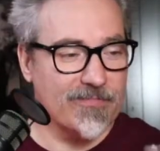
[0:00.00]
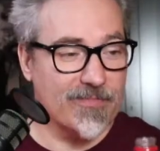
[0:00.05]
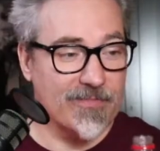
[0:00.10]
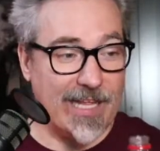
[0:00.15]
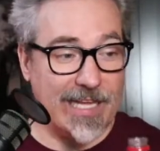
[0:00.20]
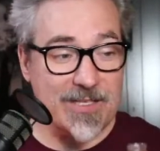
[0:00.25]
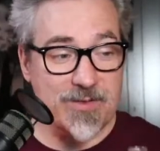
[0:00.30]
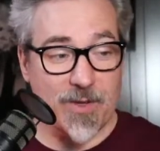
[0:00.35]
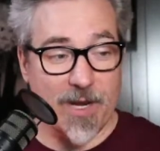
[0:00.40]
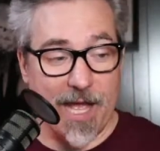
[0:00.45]

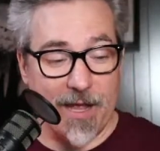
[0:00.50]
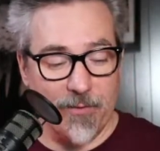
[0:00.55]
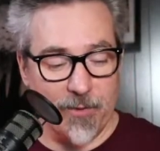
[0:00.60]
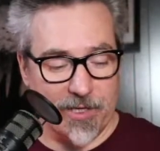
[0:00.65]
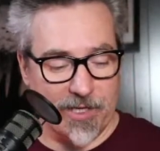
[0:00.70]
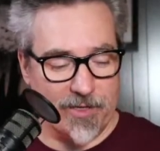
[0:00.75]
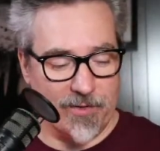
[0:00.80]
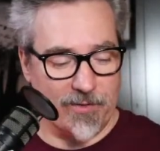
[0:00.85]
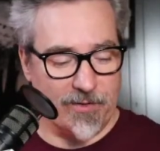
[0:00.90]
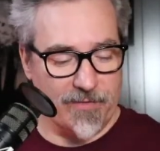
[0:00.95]
That's what I would
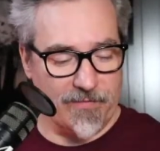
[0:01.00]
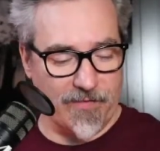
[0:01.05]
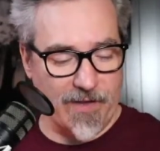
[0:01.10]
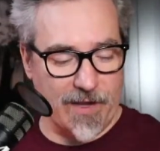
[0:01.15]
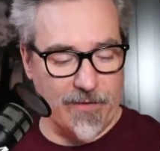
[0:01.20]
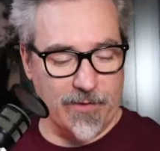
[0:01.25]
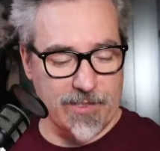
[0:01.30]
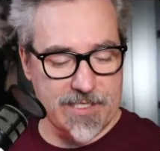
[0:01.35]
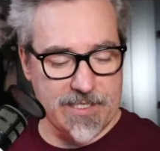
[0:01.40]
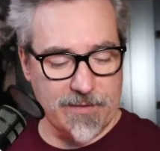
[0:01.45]
do. If I
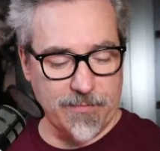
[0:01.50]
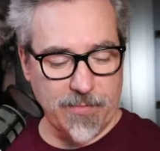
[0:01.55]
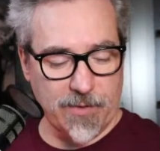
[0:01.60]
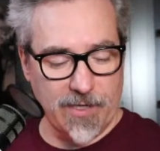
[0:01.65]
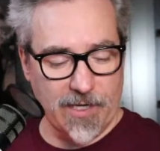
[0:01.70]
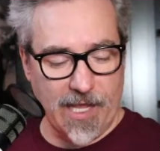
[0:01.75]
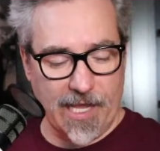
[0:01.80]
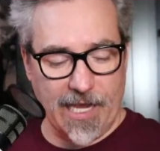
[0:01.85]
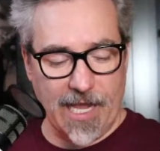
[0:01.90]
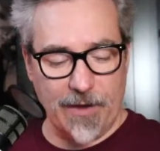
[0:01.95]
was
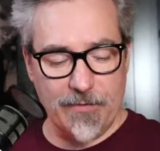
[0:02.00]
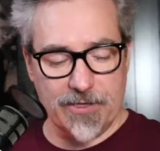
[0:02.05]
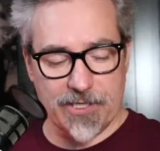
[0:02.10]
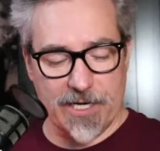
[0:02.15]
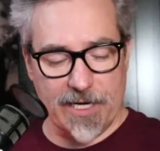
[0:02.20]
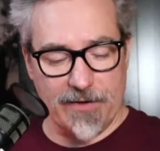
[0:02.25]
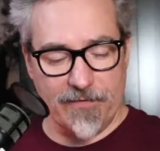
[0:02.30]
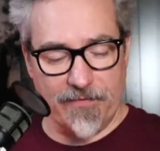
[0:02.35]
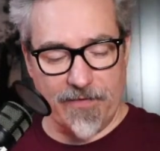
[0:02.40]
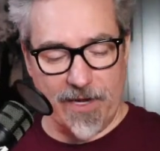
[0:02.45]
I would
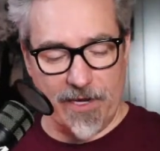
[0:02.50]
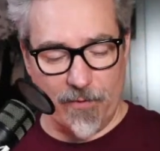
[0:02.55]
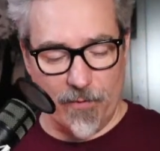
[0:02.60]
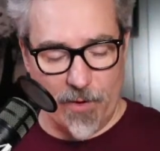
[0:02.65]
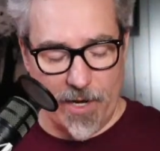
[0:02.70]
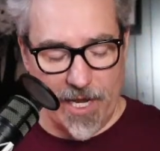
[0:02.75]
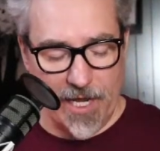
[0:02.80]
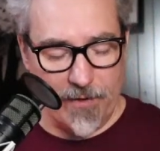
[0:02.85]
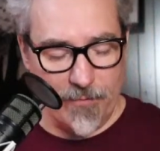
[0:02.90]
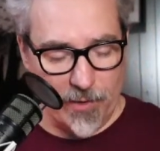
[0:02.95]
try to find a
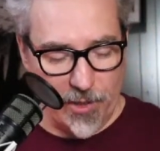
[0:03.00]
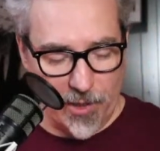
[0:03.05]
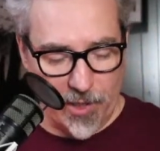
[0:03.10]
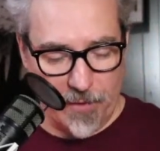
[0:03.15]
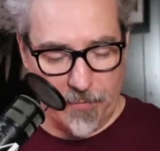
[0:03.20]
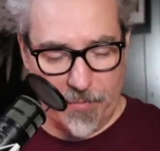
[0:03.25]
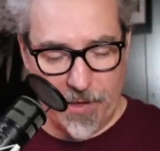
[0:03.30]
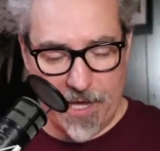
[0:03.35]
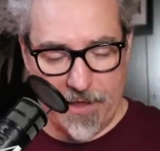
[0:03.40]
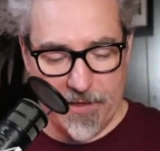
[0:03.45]
way where you
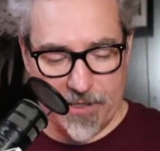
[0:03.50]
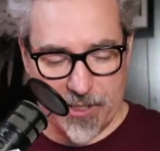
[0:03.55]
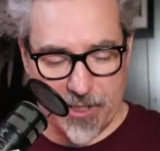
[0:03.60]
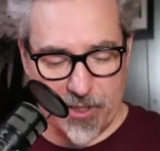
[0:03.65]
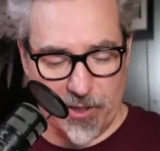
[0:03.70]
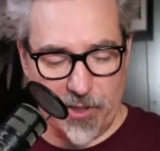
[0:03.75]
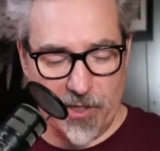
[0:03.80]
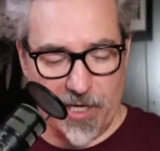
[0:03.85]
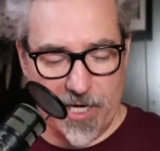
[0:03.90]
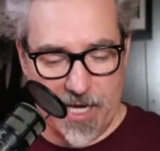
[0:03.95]
could buy the
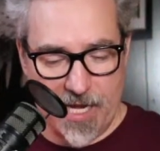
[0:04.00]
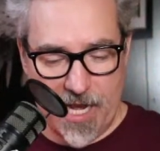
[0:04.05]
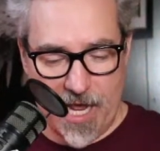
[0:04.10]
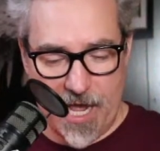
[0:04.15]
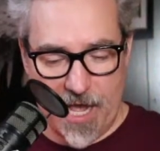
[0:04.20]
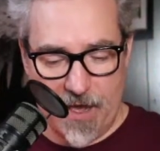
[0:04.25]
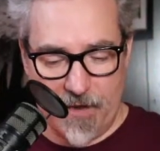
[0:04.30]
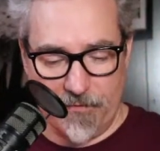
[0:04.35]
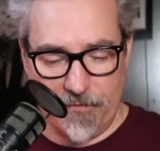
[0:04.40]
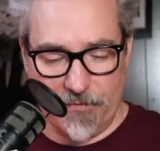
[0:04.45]
shirt and
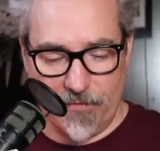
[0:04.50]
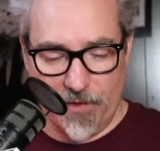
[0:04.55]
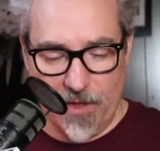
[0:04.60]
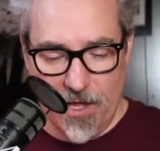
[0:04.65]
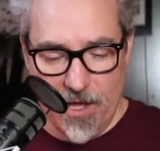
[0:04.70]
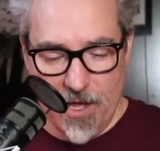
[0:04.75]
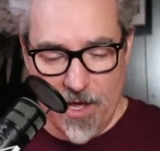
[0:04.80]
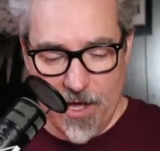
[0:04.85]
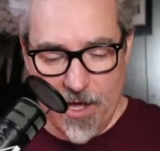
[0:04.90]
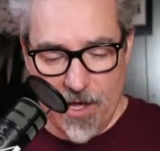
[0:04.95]
have
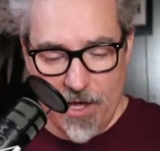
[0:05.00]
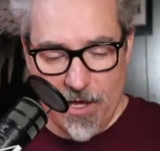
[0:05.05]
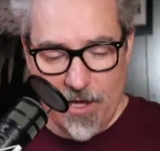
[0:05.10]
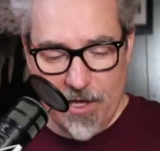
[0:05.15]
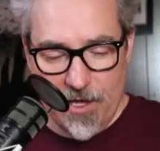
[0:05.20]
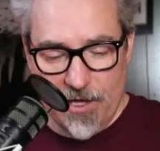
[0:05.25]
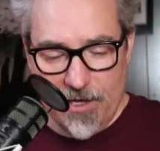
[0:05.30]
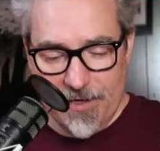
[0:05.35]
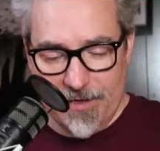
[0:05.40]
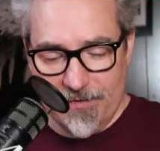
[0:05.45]

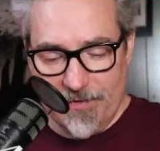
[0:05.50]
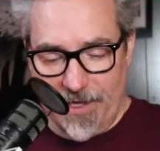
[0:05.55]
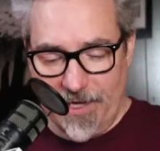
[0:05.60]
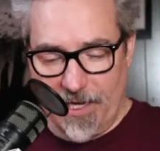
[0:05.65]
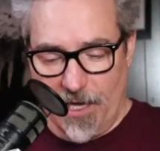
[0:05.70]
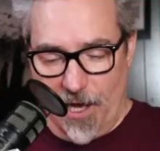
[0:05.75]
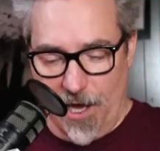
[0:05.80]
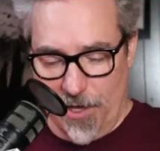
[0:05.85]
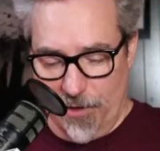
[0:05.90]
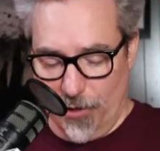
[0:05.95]

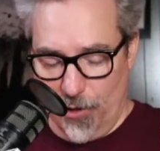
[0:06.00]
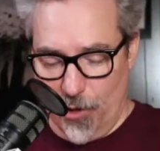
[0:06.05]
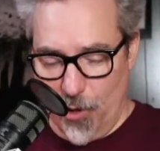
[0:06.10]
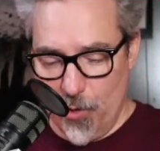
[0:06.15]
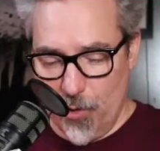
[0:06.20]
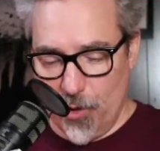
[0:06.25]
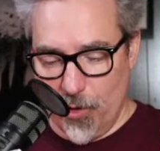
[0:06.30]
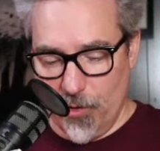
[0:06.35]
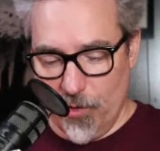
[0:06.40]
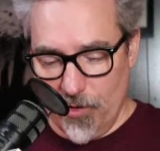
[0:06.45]
a
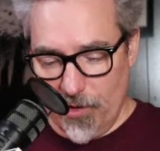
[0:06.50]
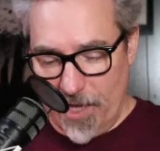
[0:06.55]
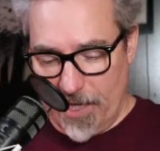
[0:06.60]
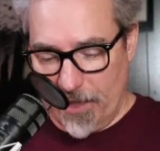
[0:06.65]
local,